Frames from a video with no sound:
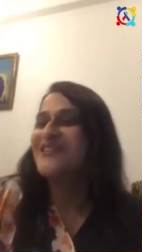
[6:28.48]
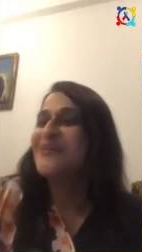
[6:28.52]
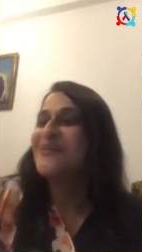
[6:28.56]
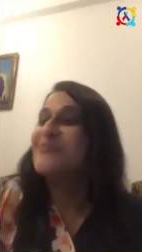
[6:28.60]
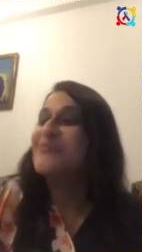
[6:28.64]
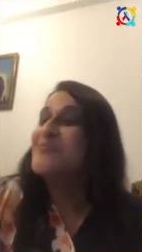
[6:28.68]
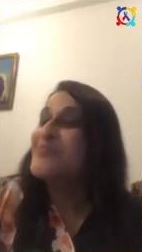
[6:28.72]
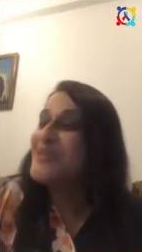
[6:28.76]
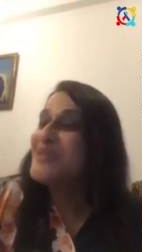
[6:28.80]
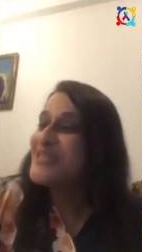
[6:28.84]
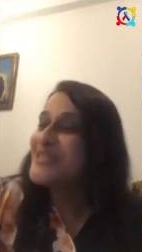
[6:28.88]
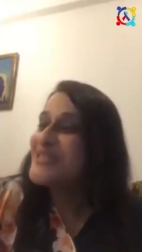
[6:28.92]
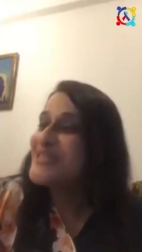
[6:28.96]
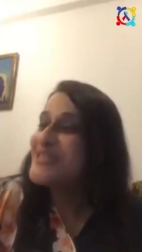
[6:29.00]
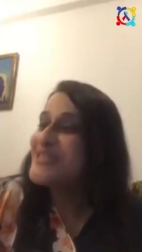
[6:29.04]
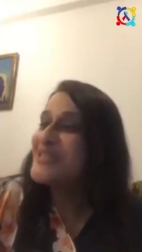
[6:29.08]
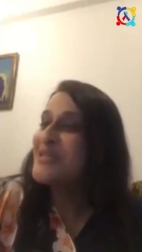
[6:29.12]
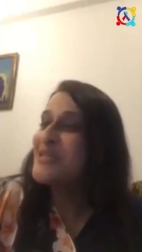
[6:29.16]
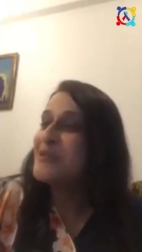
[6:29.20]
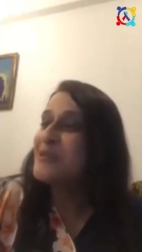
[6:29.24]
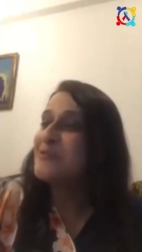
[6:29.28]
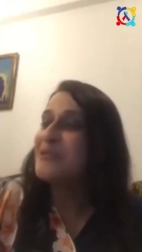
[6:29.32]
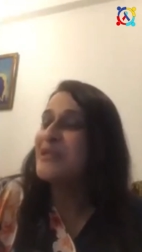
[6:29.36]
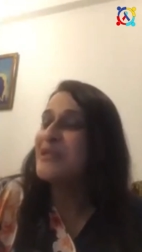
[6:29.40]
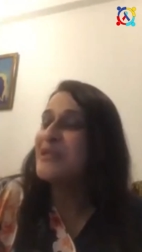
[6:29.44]
Please
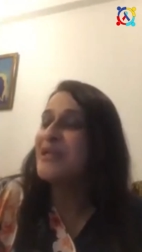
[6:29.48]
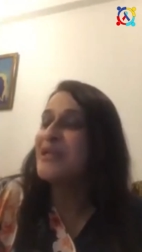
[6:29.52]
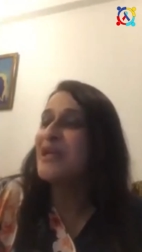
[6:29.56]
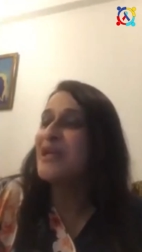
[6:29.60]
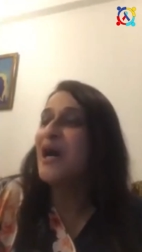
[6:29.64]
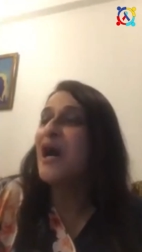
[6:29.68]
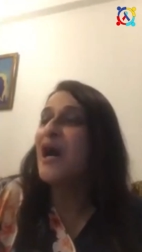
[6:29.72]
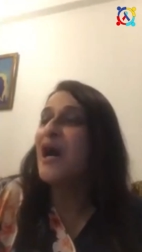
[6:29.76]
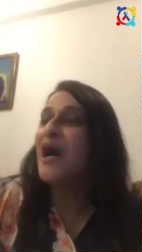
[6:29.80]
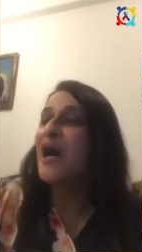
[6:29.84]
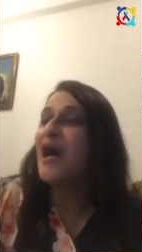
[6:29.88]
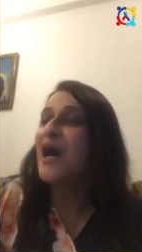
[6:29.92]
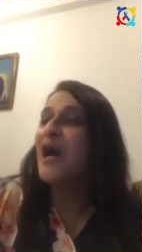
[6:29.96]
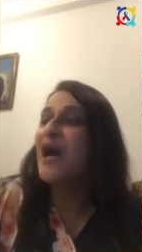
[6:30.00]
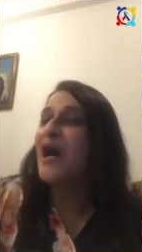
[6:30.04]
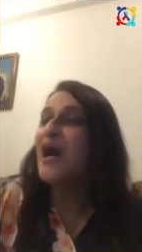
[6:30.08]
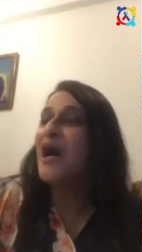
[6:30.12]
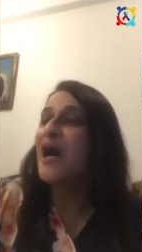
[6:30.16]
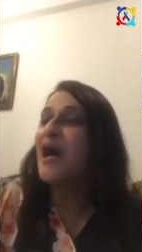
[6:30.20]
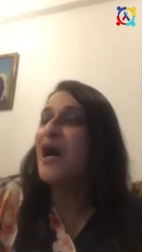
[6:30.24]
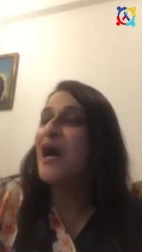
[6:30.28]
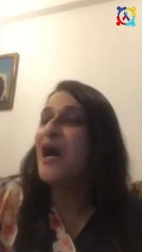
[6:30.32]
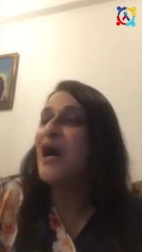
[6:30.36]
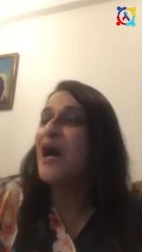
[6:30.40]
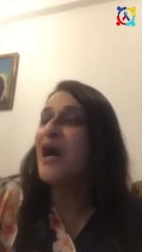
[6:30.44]
tell me, how could
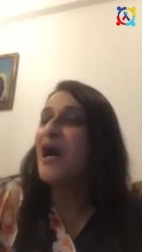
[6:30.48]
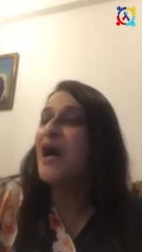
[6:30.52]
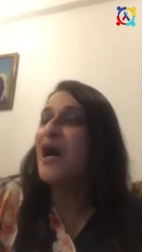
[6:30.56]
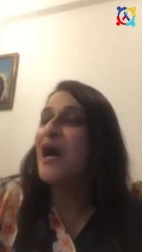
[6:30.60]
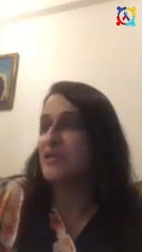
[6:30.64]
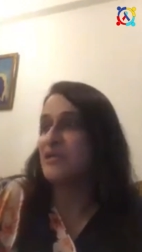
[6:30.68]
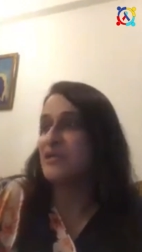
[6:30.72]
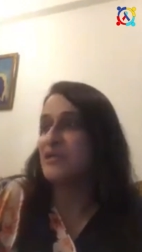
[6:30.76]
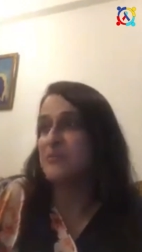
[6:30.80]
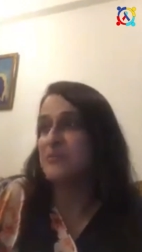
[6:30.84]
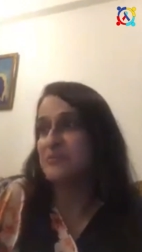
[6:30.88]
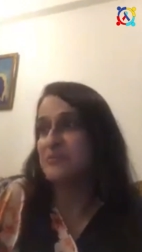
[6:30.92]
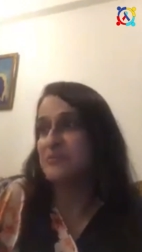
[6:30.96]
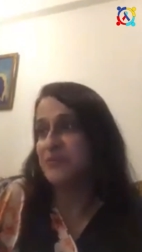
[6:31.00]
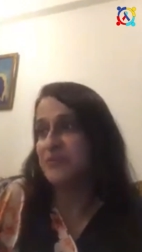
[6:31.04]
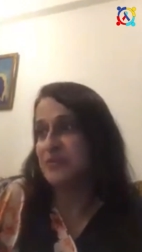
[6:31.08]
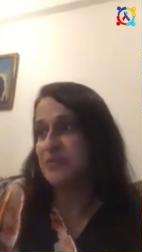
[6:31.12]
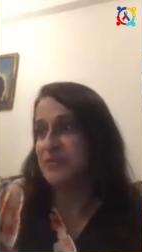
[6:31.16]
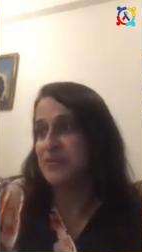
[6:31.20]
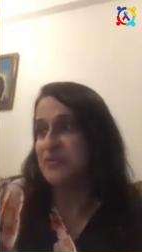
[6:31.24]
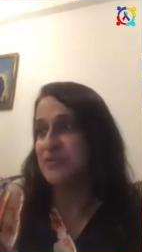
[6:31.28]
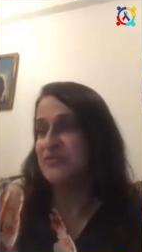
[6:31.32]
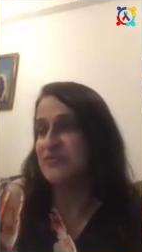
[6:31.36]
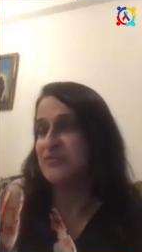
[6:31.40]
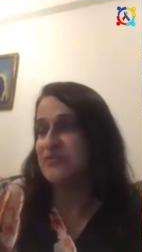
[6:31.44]
face yoga
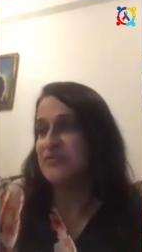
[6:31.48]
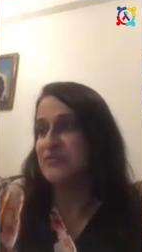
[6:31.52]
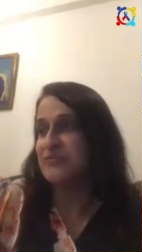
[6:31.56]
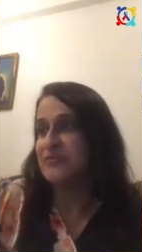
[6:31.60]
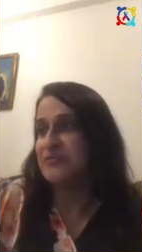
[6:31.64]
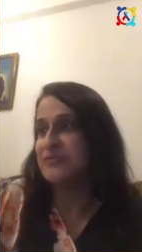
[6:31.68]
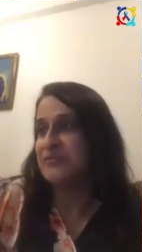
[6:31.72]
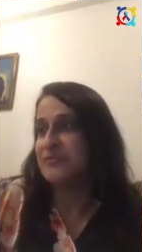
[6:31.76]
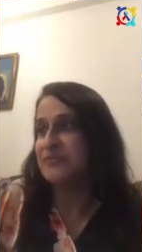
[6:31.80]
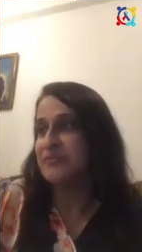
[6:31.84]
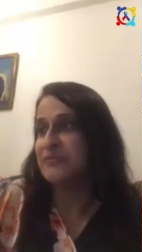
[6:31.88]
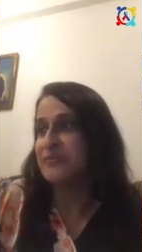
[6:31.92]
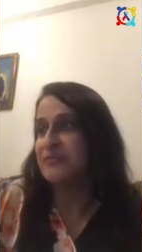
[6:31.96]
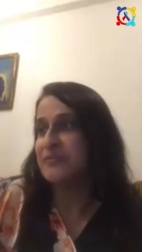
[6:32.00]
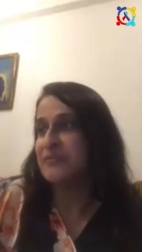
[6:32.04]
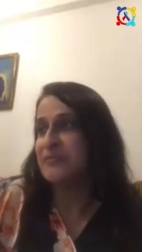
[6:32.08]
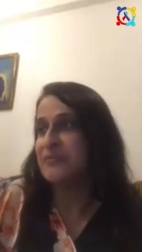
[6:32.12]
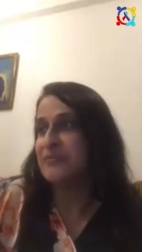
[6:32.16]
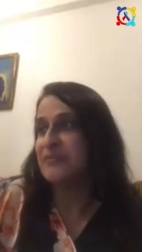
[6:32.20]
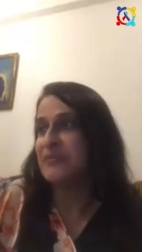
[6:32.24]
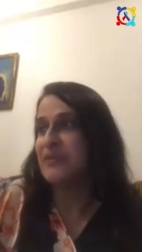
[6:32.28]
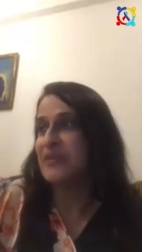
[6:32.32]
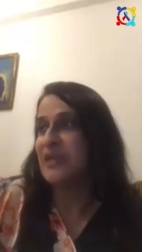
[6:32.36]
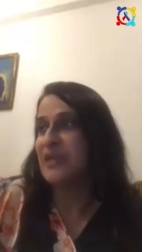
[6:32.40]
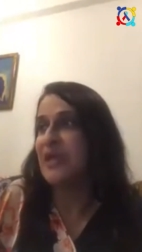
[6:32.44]
improve
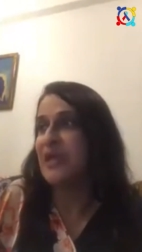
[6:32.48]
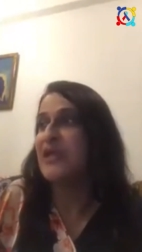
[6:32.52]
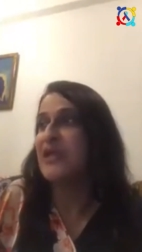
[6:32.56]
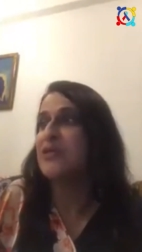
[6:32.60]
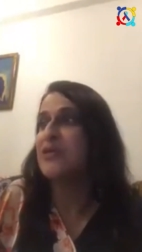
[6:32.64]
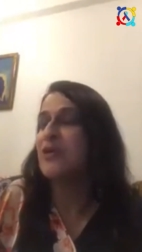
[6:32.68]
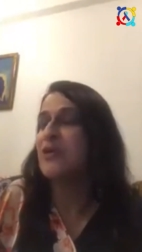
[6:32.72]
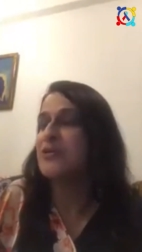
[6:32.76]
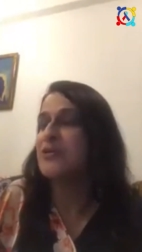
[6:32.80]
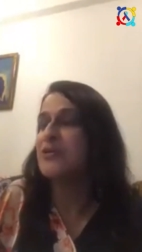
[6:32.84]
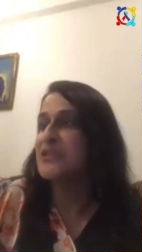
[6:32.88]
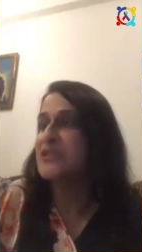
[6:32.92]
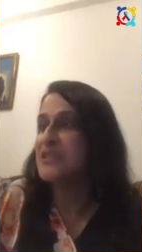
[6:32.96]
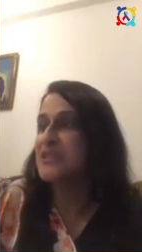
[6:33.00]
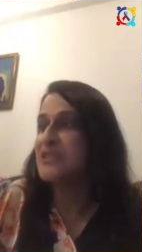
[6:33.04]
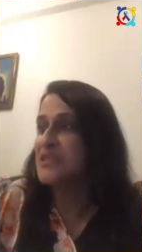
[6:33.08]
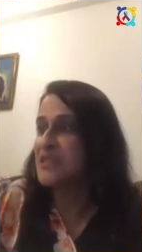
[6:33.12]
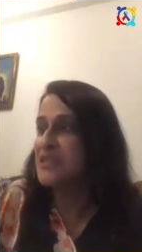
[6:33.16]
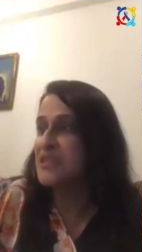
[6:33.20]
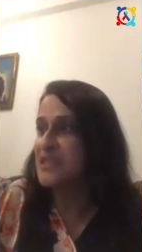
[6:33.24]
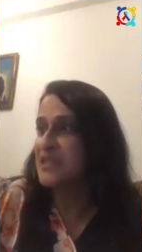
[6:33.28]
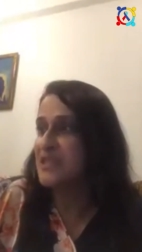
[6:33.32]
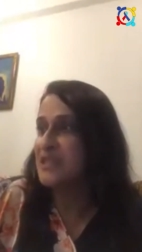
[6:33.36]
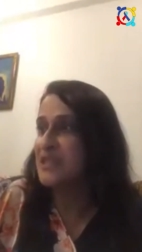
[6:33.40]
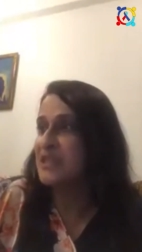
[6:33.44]
an
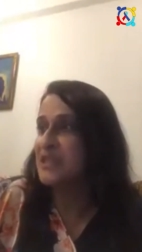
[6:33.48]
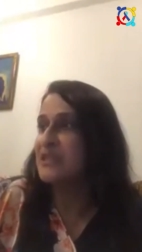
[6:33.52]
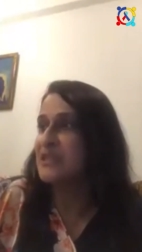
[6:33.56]
autistic